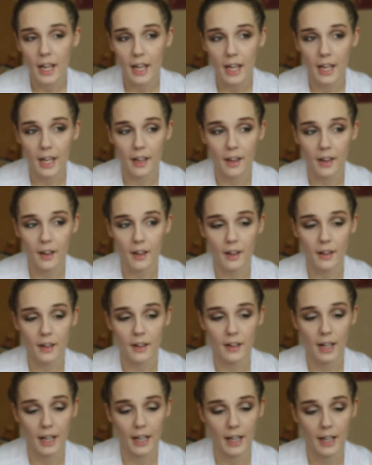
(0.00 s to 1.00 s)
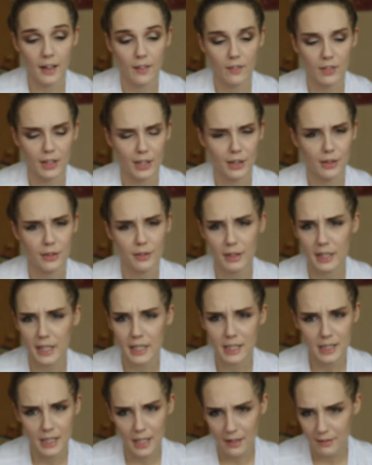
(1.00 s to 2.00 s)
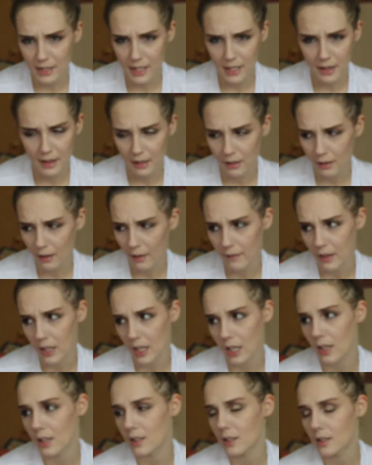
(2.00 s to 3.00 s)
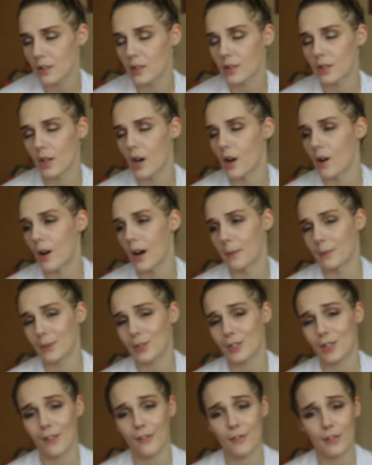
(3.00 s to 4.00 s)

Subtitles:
and and I have like 3 days left, I think, of it, so I'm just gonna